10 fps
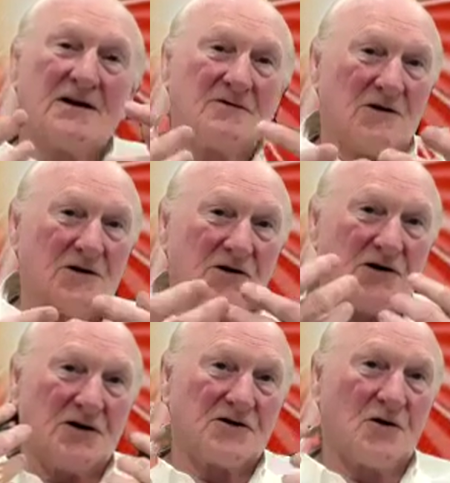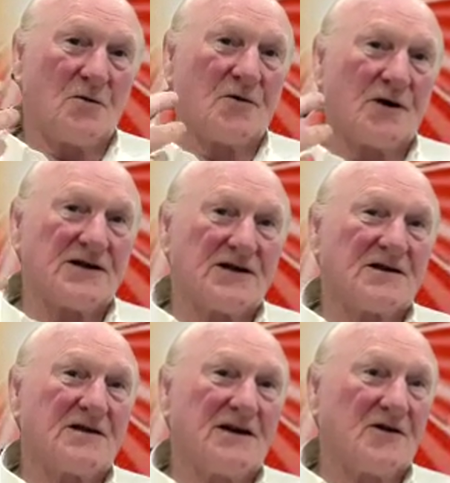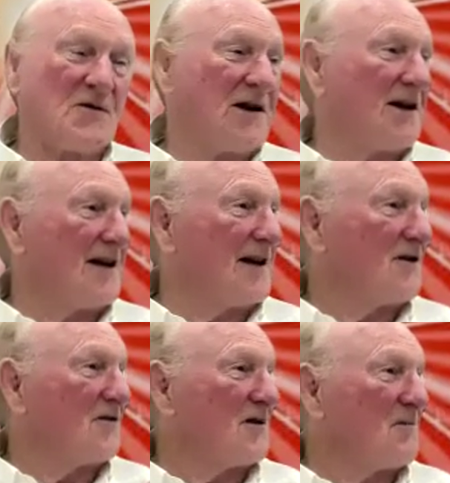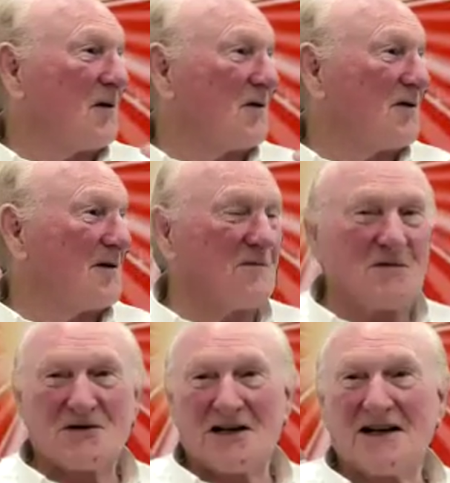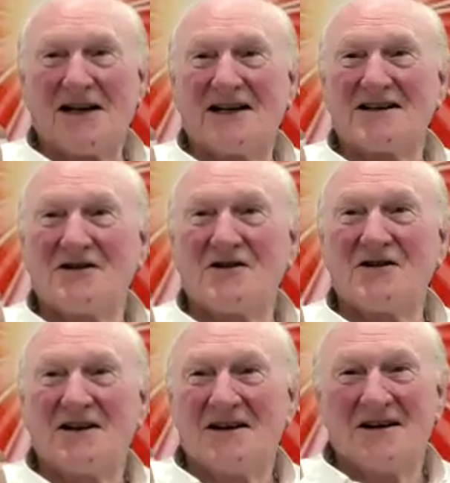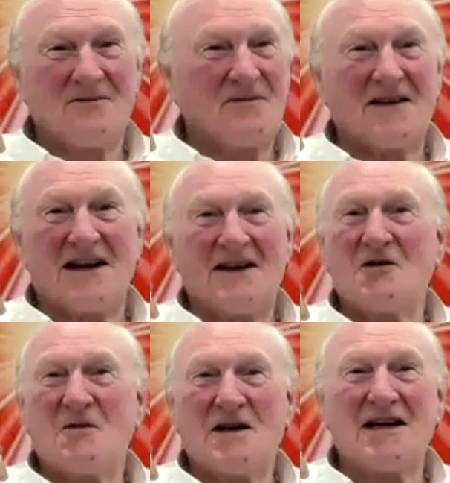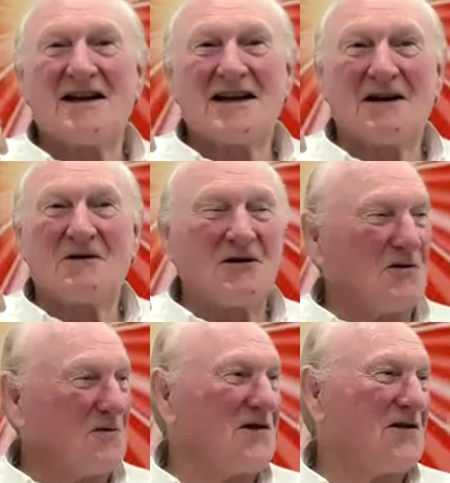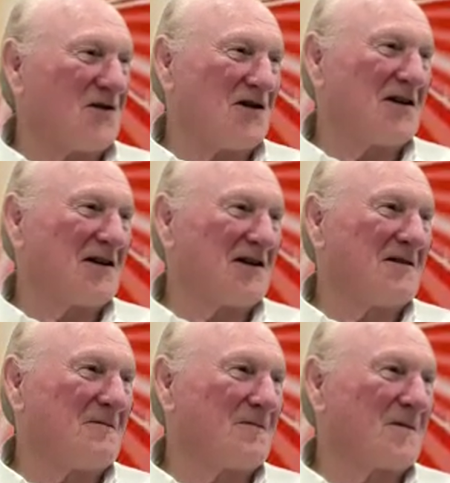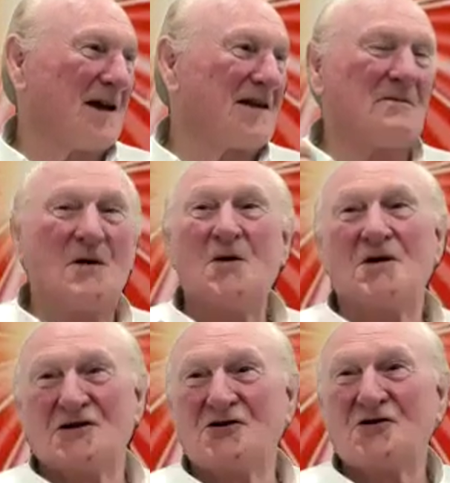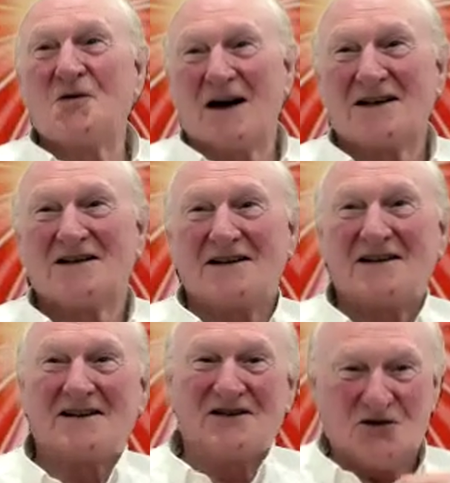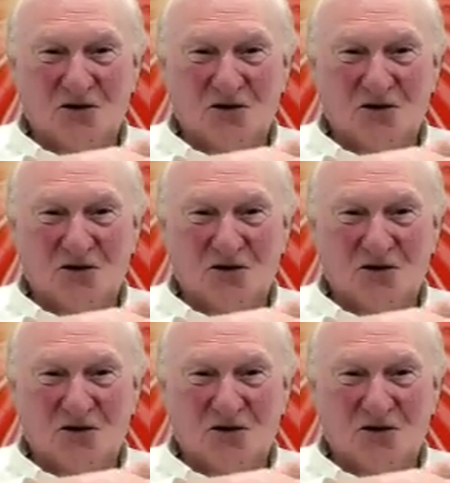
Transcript: when you're in your soul presence and you're ready to get on the boat that Mama's going to get us on, then there'll be nothing going on with you. The boat is you actually. It's your